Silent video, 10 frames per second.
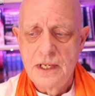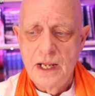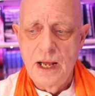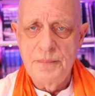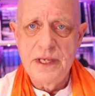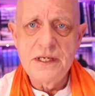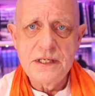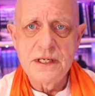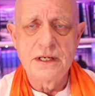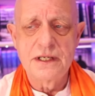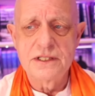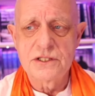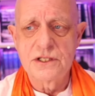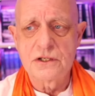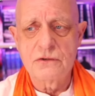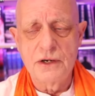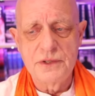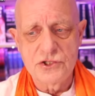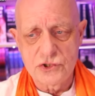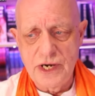Um, India is going to grow in
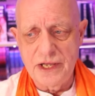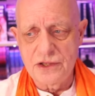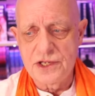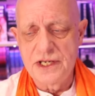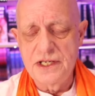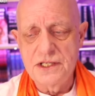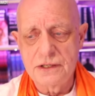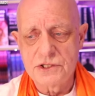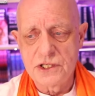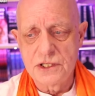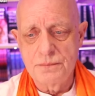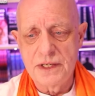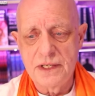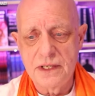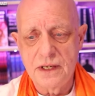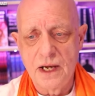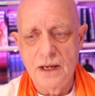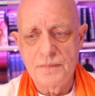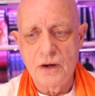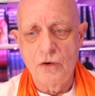strength, and India is going to be
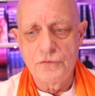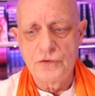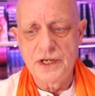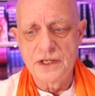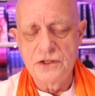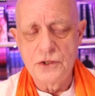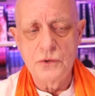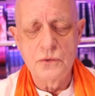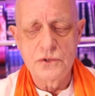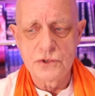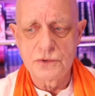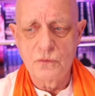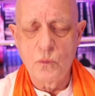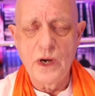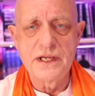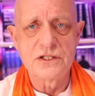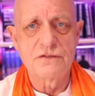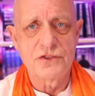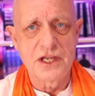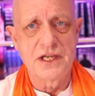um, offering new sort of ways of
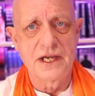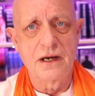thinking.